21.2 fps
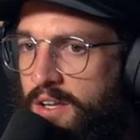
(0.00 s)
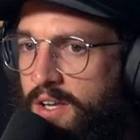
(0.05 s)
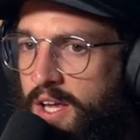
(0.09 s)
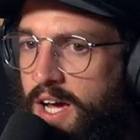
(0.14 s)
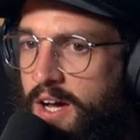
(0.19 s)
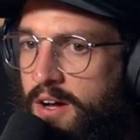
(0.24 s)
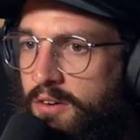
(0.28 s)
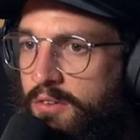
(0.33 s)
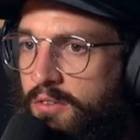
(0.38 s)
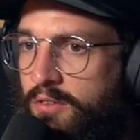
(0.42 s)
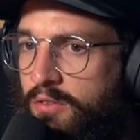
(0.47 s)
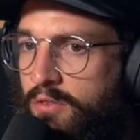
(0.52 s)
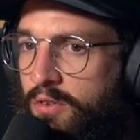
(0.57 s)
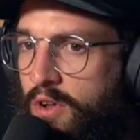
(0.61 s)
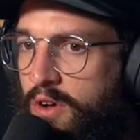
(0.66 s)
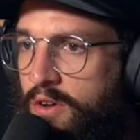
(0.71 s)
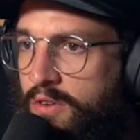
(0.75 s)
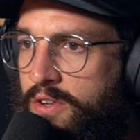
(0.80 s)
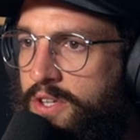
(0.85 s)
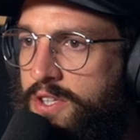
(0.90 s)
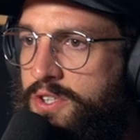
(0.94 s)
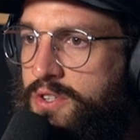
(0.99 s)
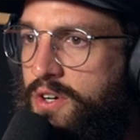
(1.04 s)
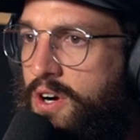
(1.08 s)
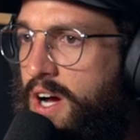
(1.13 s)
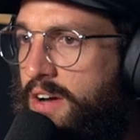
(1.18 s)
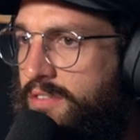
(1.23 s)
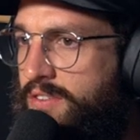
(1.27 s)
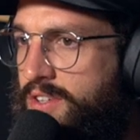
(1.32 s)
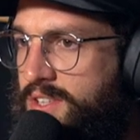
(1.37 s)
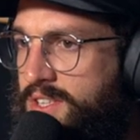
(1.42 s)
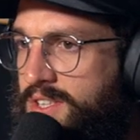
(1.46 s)
how long the
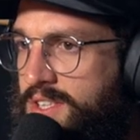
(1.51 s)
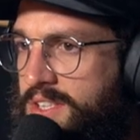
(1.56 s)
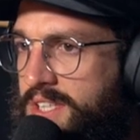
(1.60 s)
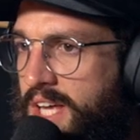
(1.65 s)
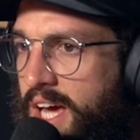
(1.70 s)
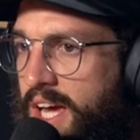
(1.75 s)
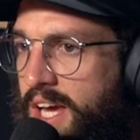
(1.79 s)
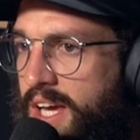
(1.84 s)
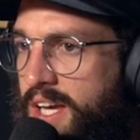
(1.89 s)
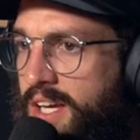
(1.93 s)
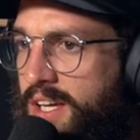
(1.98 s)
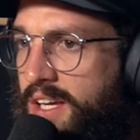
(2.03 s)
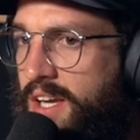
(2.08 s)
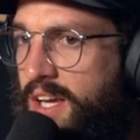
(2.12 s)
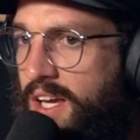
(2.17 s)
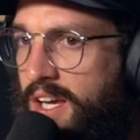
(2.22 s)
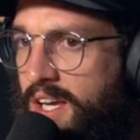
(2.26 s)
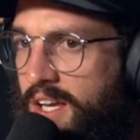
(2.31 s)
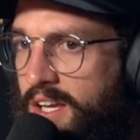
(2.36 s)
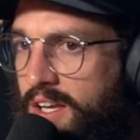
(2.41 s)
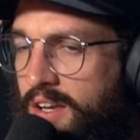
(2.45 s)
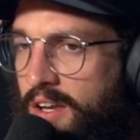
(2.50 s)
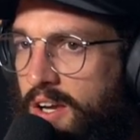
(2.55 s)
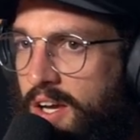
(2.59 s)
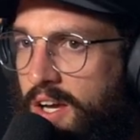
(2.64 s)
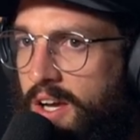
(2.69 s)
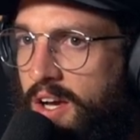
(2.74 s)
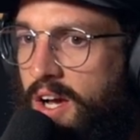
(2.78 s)
drivers stay in,